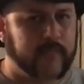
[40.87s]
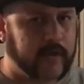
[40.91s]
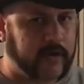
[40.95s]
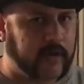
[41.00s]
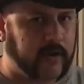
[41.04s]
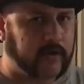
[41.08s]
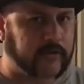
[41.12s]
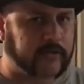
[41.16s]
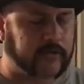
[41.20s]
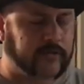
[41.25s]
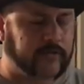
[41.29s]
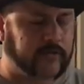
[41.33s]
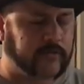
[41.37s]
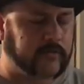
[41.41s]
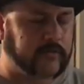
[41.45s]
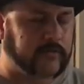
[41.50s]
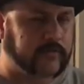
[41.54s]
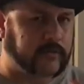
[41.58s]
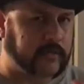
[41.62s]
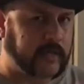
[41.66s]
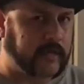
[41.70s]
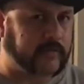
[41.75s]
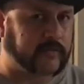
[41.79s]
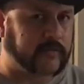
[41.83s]
Beginner
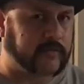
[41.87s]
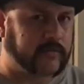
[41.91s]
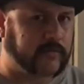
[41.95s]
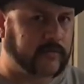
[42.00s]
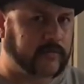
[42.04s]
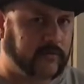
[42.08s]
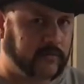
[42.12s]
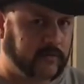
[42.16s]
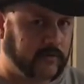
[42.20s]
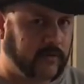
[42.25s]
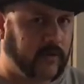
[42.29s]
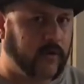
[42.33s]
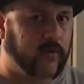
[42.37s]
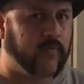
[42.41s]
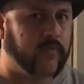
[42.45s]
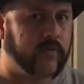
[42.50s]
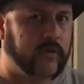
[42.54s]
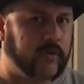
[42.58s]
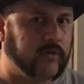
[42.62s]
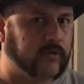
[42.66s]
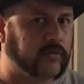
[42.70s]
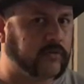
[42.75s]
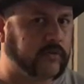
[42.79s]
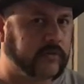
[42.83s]
students, that's the note
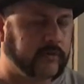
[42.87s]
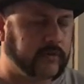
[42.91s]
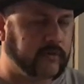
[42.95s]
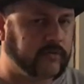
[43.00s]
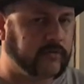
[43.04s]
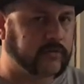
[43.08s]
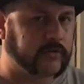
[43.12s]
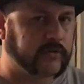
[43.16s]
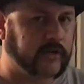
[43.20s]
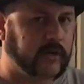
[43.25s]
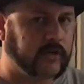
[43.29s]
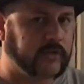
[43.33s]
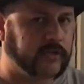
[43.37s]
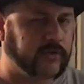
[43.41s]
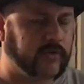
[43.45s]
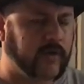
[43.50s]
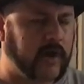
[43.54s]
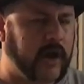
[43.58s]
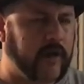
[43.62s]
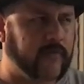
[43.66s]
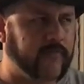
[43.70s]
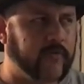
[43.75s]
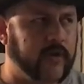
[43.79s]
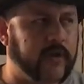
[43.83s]
we usually do start you
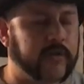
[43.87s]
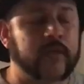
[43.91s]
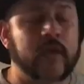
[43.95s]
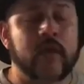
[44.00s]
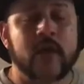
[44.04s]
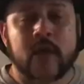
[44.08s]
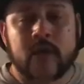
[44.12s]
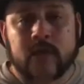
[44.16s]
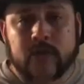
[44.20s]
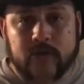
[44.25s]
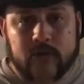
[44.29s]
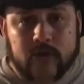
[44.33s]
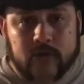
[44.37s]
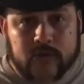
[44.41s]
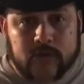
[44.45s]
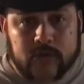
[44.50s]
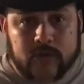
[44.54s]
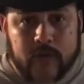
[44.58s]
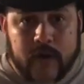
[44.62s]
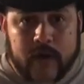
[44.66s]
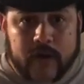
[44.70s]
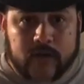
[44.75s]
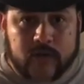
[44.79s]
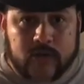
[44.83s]
off with. Your
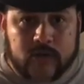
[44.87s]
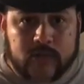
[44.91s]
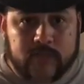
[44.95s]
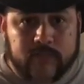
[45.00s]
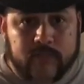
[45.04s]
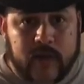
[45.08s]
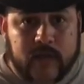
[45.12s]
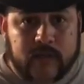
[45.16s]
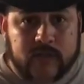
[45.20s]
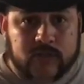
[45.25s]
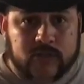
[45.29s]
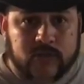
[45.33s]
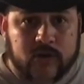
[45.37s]
directors might